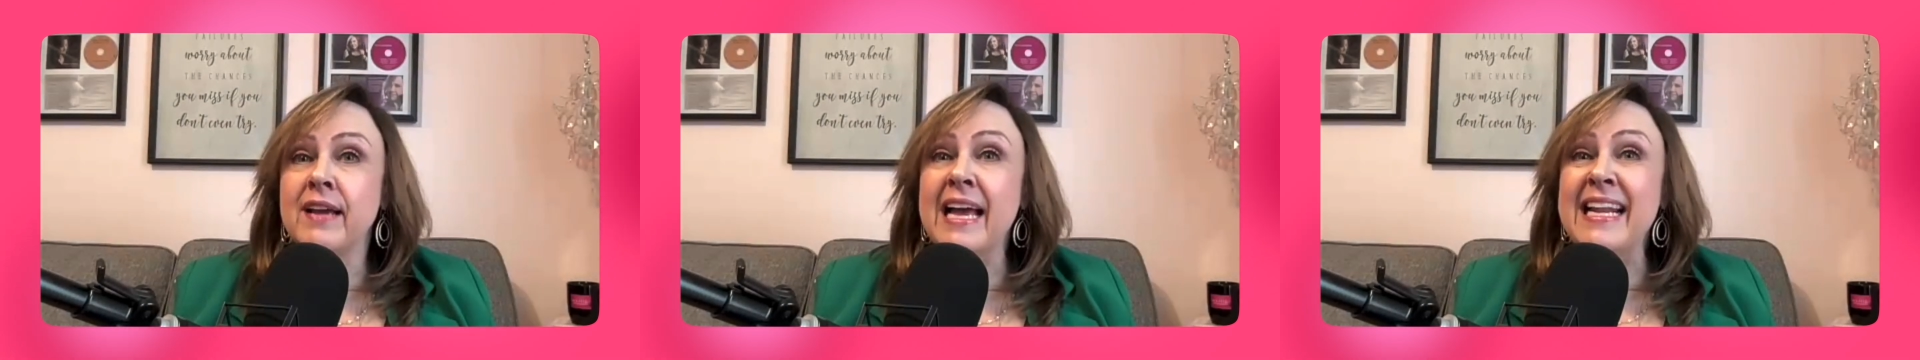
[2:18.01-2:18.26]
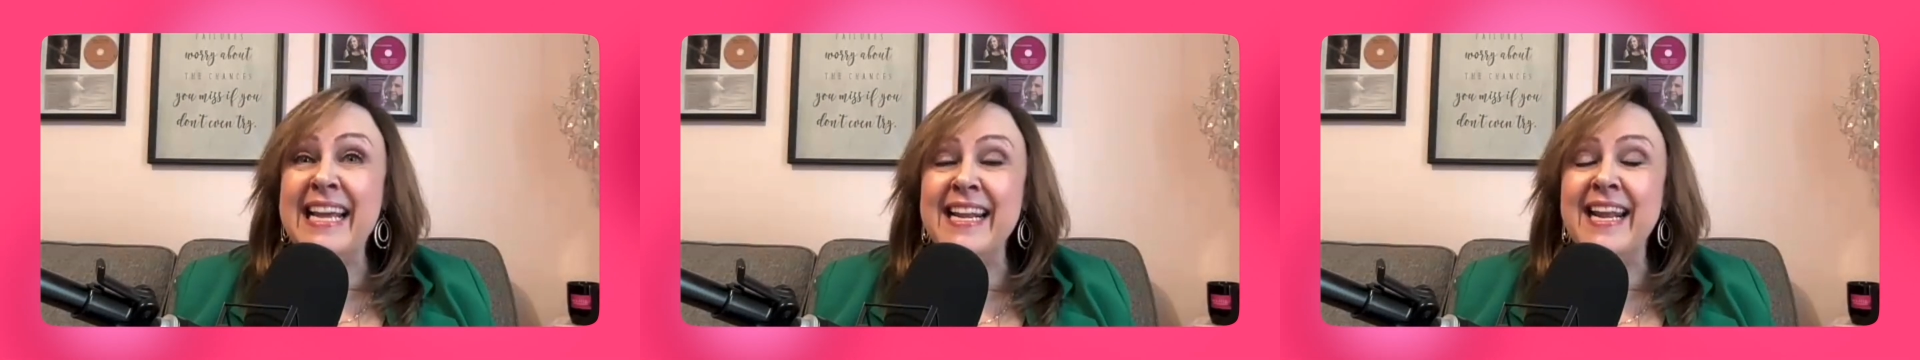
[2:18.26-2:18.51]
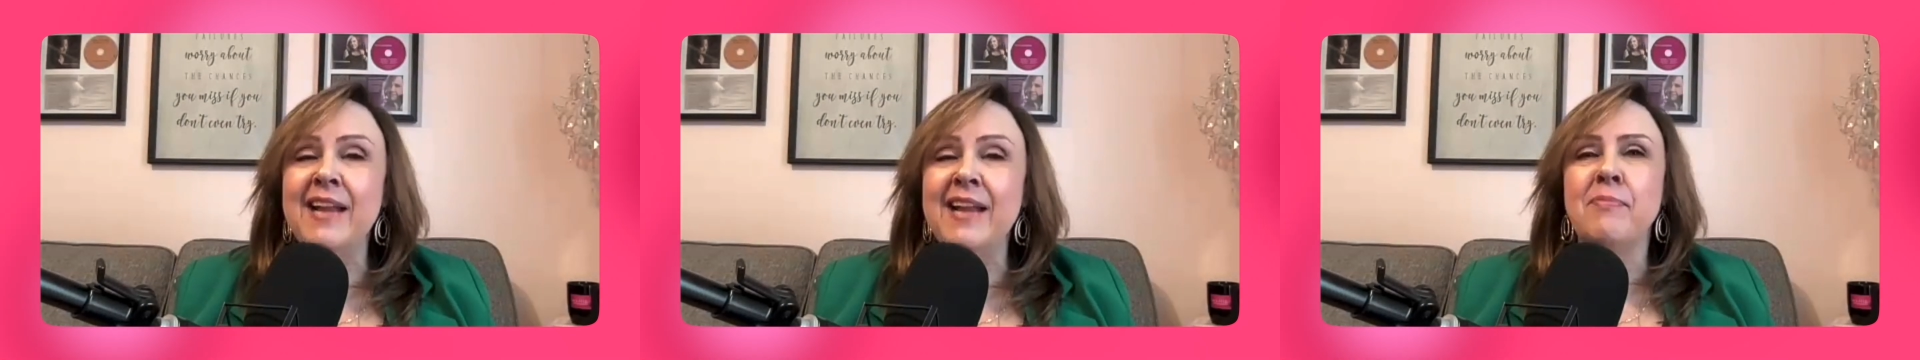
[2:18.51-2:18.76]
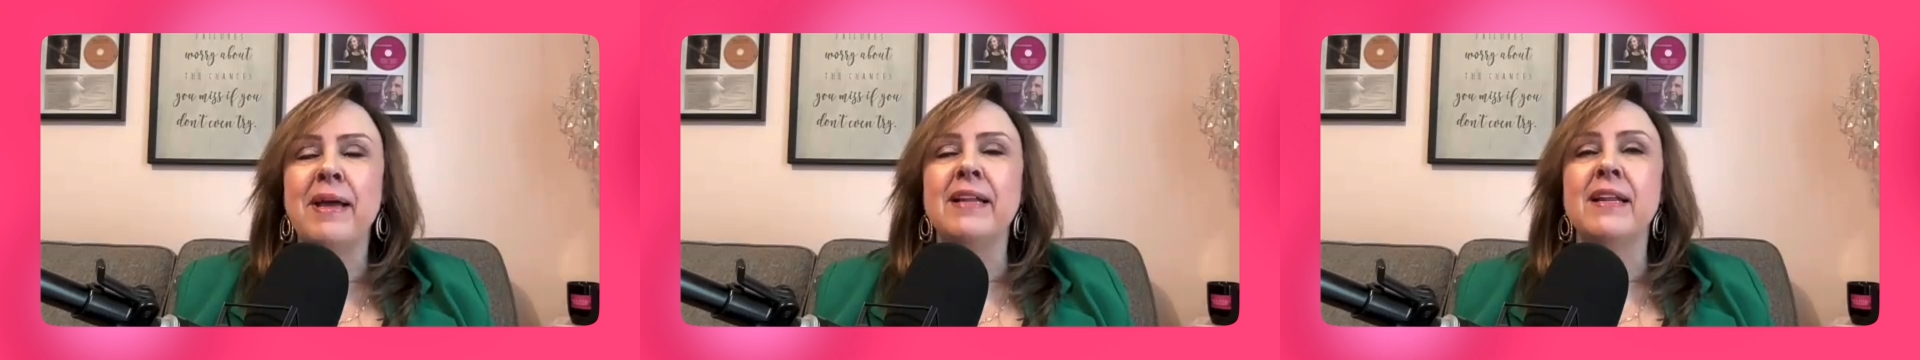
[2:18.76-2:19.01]
and it
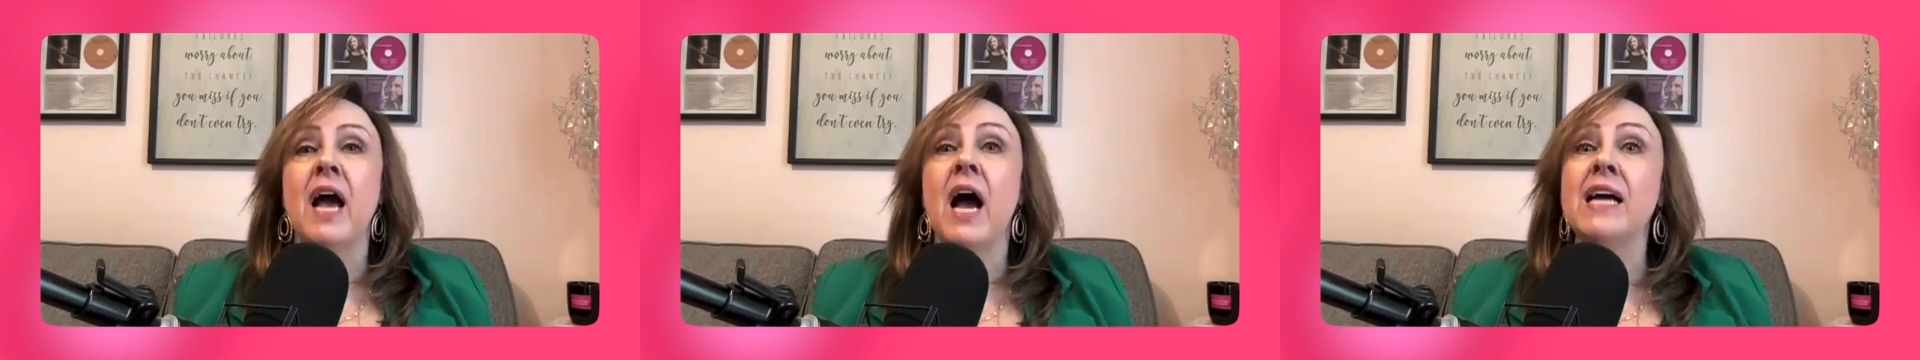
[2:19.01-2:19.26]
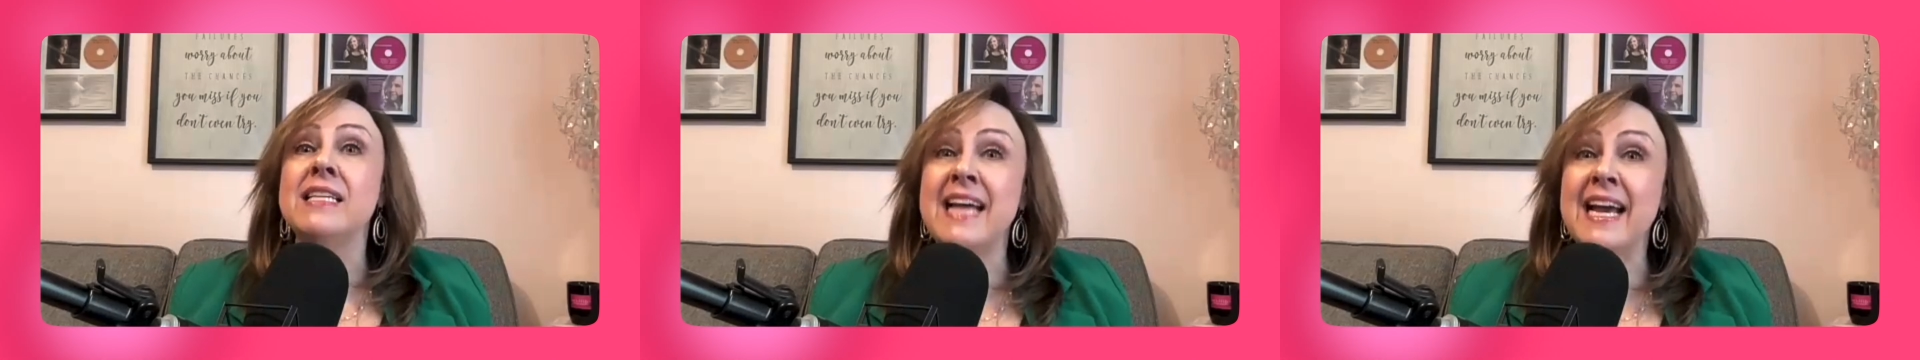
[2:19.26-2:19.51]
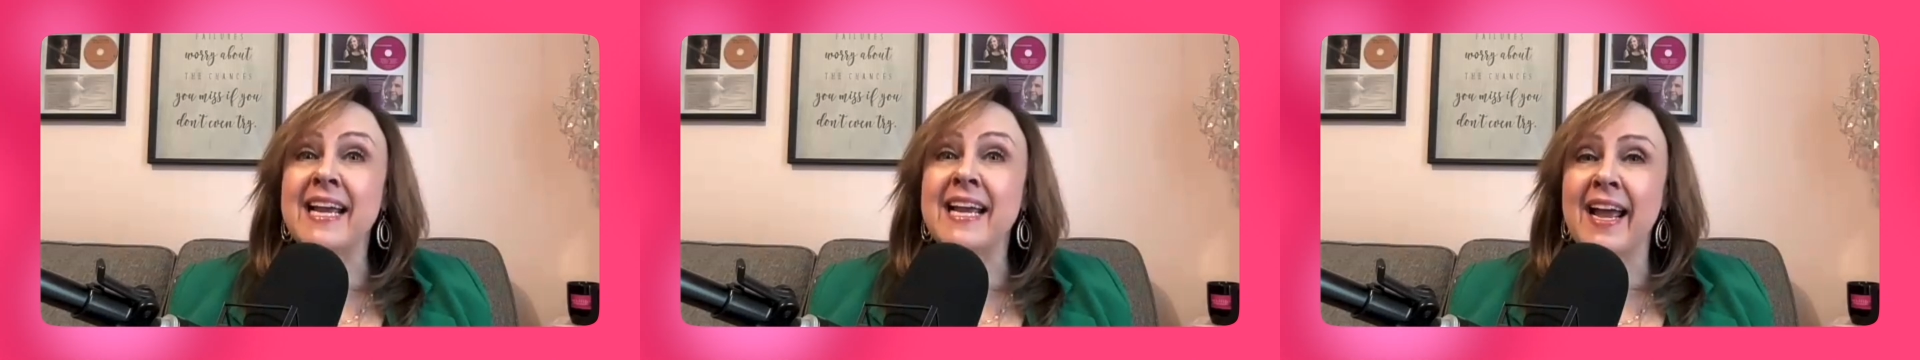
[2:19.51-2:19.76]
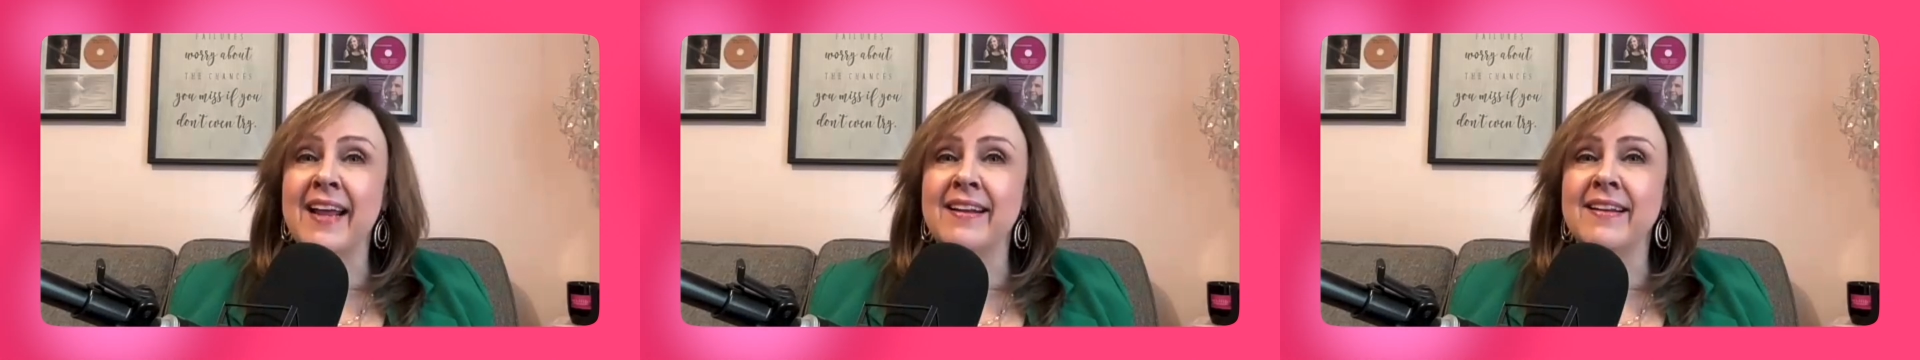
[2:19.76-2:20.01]
had been a
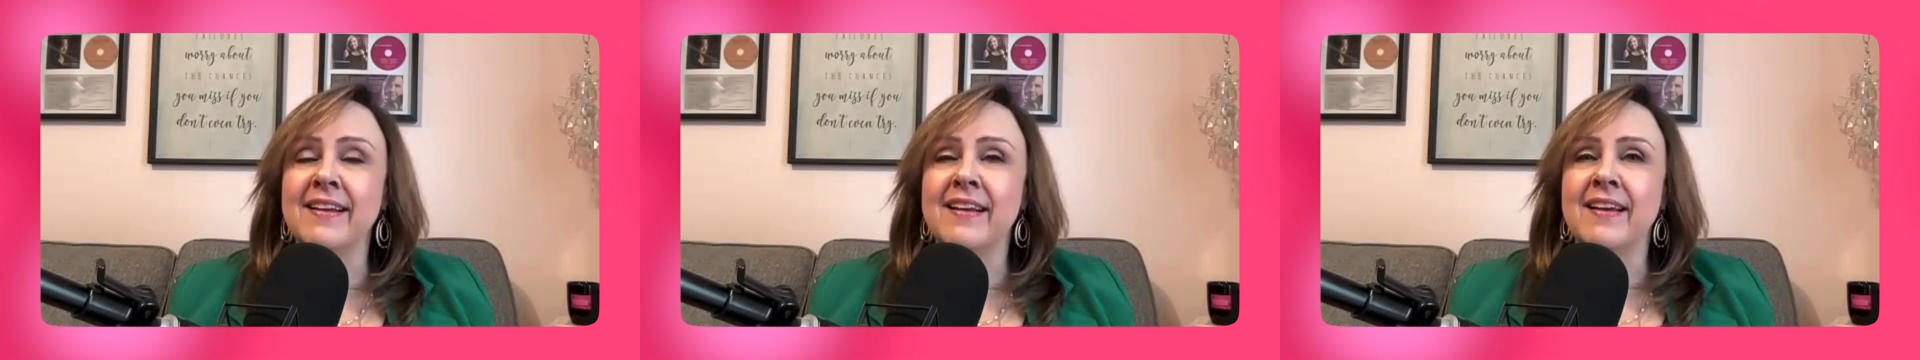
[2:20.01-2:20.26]
decade.